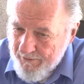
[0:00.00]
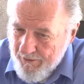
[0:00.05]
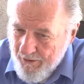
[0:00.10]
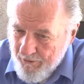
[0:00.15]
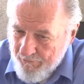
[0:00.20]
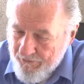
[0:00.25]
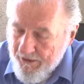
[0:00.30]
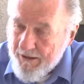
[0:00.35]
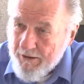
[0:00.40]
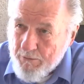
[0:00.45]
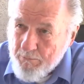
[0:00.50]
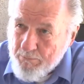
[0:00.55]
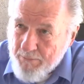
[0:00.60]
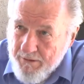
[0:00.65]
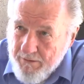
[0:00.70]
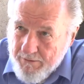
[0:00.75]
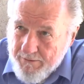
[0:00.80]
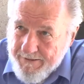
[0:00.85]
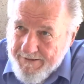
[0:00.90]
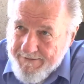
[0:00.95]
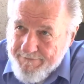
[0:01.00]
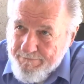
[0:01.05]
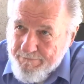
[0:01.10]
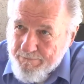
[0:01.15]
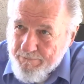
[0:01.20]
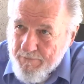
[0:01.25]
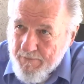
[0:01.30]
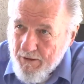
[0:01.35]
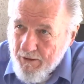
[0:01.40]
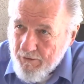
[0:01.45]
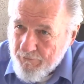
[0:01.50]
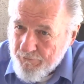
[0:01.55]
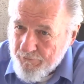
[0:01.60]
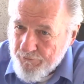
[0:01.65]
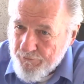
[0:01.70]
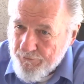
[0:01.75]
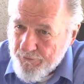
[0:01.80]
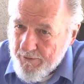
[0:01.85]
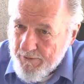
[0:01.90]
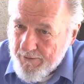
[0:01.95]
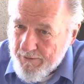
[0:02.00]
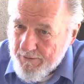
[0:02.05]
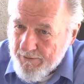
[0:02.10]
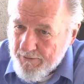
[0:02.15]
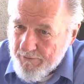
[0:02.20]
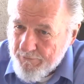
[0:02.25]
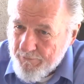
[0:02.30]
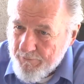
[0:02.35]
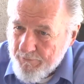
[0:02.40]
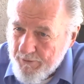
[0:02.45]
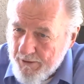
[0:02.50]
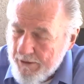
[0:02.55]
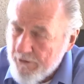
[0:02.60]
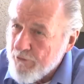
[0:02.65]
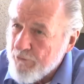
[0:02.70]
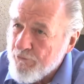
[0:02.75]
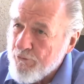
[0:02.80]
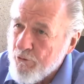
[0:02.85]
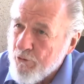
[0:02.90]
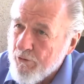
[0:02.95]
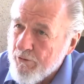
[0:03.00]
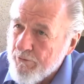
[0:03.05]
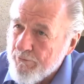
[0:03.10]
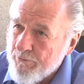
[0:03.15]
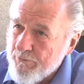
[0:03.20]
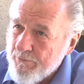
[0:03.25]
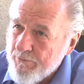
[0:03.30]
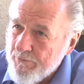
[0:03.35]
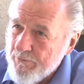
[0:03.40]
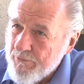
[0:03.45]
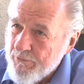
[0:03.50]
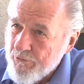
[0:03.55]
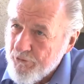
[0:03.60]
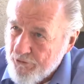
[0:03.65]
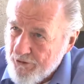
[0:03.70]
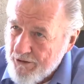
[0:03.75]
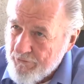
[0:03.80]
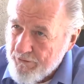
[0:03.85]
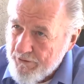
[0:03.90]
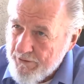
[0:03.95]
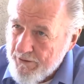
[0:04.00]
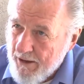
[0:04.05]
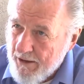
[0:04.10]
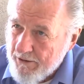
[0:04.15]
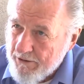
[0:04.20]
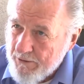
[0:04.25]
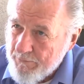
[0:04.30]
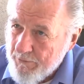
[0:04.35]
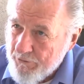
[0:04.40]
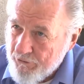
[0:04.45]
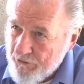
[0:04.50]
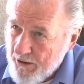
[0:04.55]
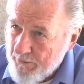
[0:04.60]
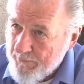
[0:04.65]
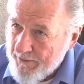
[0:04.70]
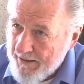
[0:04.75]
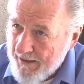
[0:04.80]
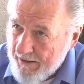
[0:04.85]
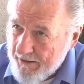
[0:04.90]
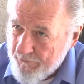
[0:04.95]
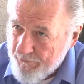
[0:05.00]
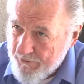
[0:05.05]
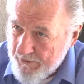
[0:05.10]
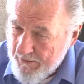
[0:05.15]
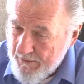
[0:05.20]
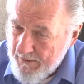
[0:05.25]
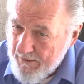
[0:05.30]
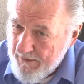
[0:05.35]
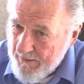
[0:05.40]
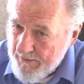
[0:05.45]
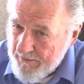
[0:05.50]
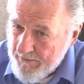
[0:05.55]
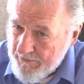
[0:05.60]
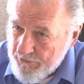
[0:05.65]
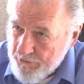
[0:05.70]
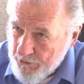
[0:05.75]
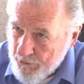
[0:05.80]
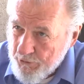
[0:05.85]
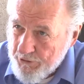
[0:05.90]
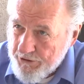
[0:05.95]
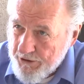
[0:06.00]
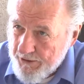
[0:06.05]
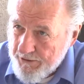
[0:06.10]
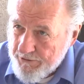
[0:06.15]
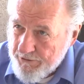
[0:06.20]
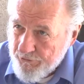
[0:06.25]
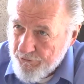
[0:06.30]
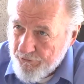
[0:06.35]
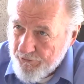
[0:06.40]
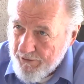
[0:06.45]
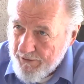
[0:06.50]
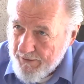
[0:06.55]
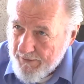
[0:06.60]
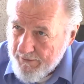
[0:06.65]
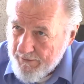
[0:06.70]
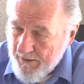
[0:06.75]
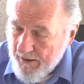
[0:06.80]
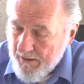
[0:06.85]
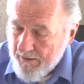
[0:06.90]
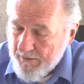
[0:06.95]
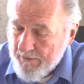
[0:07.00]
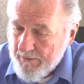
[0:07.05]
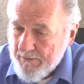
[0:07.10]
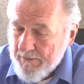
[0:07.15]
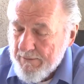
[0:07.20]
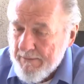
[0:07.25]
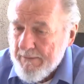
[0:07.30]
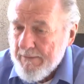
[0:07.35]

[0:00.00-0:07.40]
availability of heretofore secret documents coming out of the Jewish agency in Haganah,